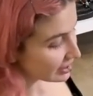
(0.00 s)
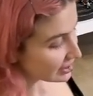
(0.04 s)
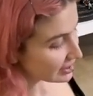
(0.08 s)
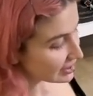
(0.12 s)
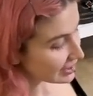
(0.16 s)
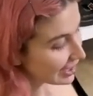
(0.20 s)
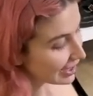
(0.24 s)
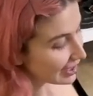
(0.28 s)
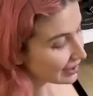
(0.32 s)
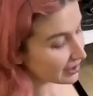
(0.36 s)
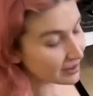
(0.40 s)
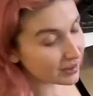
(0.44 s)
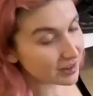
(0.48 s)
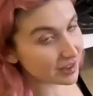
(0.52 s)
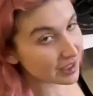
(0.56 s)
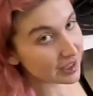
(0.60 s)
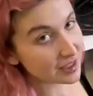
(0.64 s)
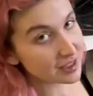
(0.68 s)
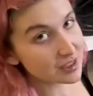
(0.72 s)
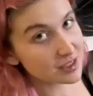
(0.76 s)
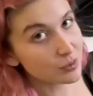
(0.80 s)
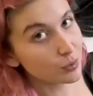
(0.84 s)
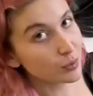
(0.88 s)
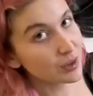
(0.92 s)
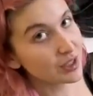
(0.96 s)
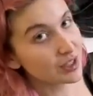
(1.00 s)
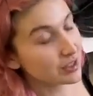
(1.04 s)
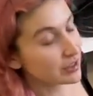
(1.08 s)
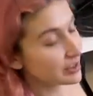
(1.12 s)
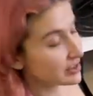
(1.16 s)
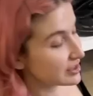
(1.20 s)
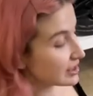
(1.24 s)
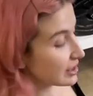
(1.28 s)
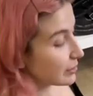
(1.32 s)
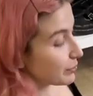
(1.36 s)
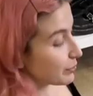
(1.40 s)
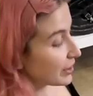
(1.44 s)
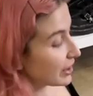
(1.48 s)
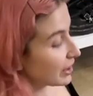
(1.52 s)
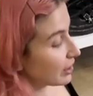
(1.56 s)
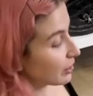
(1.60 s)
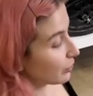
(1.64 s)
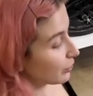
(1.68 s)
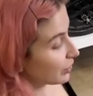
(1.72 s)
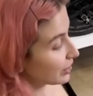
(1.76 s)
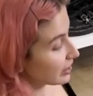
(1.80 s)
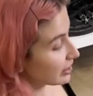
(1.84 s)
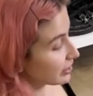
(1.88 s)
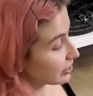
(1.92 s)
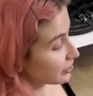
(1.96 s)
stack this with her zip belt
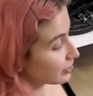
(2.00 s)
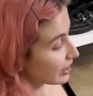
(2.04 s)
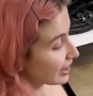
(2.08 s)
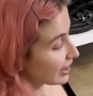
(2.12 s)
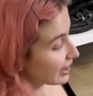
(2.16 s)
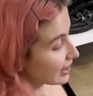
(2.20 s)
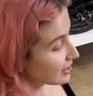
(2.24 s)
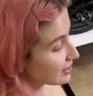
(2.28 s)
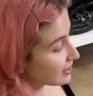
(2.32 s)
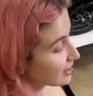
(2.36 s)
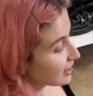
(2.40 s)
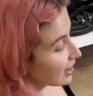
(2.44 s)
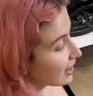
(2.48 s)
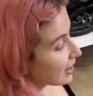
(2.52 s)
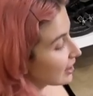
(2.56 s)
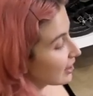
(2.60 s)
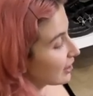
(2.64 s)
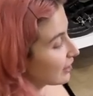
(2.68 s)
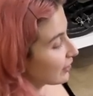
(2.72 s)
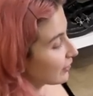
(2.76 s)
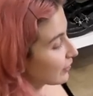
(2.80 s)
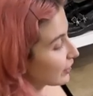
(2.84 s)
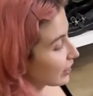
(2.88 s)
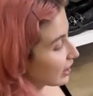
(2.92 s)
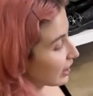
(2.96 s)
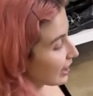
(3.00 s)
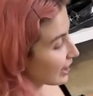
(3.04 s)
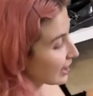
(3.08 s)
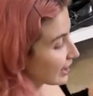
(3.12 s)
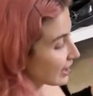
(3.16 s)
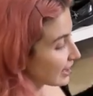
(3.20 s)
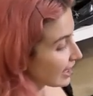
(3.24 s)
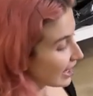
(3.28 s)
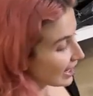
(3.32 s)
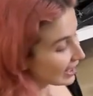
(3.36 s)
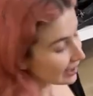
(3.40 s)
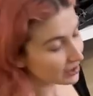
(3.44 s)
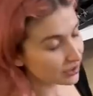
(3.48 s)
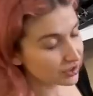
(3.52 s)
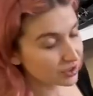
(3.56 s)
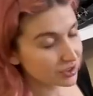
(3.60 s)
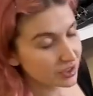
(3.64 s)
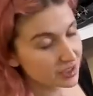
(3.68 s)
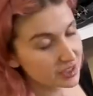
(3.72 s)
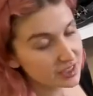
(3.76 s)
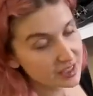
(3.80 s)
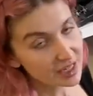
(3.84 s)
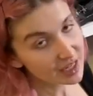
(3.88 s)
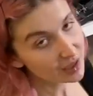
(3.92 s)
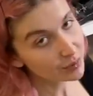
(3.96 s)
with the dress for like an
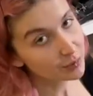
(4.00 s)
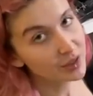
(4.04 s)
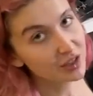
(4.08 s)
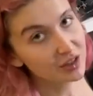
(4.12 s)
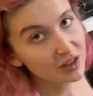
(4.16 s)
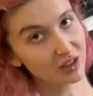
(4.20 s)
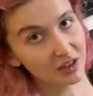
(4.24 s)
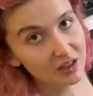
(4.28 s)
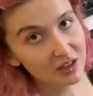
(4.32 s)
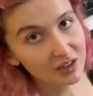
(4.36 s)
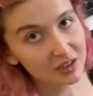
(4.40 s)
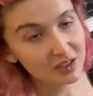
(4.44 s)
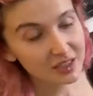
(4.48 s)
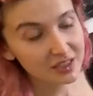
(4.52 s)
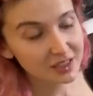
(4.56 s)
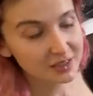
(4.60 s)
extra statement look.